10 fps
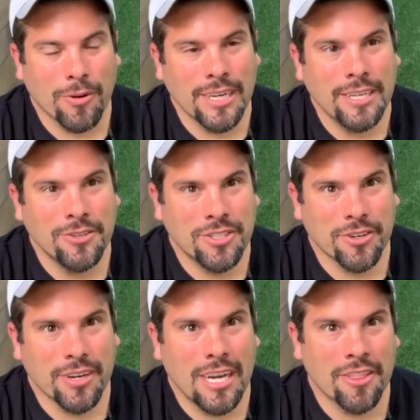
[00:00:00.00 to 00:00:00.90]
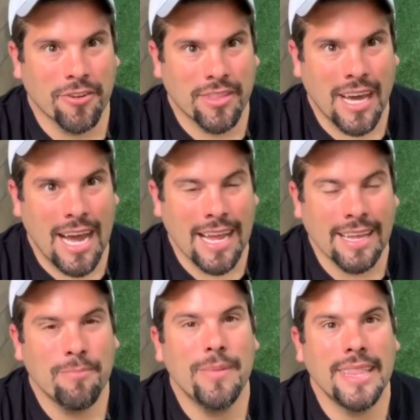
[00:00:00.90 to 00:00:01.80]
We're gonna use your other thigh,
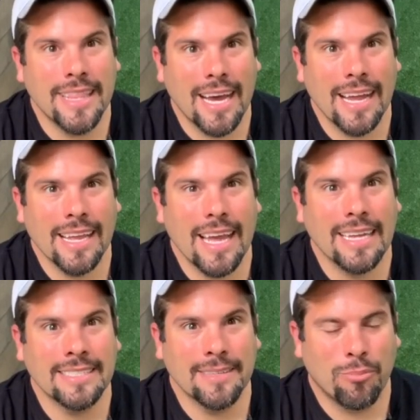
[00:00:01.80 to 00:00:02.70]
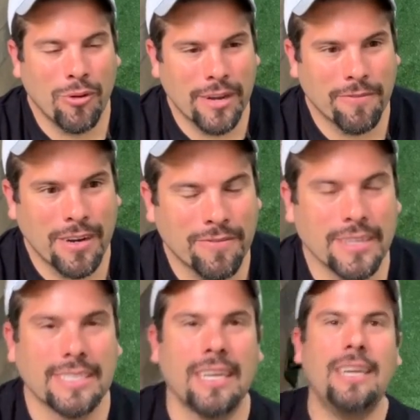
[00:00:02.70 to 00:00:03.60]
mid thigh, as a point of
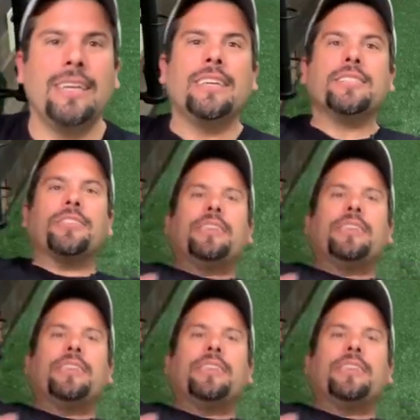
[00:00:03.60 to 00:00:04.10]
reference. So you're